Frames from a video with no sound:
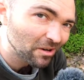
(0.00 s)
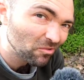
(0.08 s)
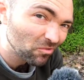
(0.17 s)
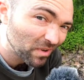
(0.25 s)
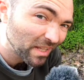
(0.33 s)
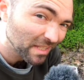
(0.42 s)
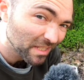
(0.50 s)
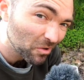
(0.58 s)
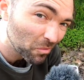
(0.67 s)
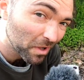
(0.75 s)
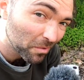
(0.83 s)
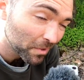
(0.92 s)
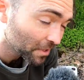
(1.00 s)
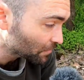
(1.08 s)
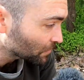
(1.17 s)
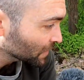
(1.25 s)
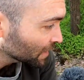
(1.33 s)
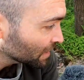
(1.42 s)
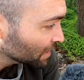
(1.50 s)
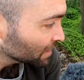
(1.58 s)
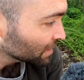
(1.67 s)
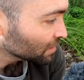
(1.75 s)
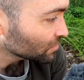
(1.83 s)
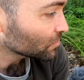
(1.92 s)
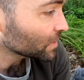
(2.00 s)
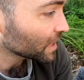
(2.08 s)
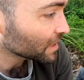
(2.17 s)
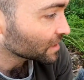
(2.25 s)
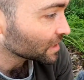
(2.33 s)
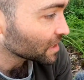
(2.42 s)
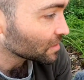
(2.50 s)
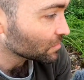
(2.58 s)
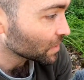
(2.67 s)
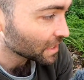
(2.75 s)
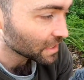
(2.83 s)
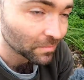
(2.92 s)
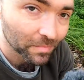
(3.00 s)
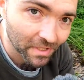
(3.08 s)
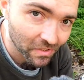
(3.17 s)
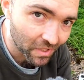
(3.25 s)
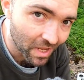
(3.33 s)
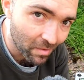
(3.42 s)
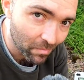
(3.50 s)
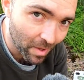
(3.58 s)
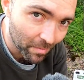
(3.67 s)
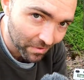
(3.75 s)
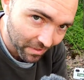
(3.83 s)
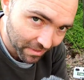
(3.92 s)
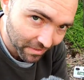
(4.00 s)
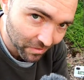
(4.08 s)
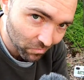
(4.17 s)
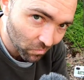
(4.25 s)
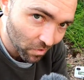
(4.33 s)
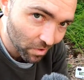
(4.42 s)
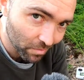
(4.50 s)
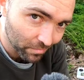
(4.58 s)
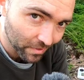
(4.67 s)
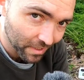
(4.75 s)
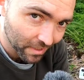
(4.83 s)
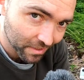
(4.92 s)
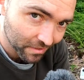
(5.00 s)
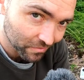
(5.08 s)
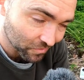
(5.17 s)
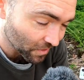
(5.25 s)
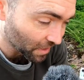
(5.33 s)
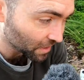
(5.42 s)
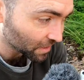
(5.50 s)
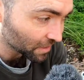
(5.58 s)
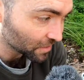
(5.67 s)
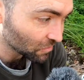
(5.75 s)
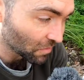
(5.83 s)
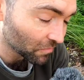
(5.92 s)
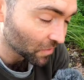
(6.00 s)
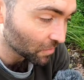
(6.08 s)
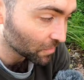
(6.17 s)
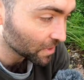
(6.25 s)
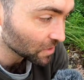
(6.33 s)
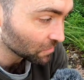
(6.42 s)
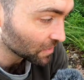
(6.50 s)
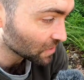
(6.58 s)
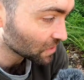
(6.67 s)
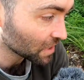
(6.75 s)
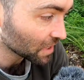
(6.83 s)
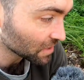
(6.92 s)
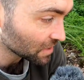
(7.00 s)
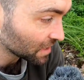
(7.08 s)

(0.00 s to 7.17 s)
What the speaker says: it really did quite well. We had the mighty BC8 Mammoth and its worm geared 12-volt winch, which just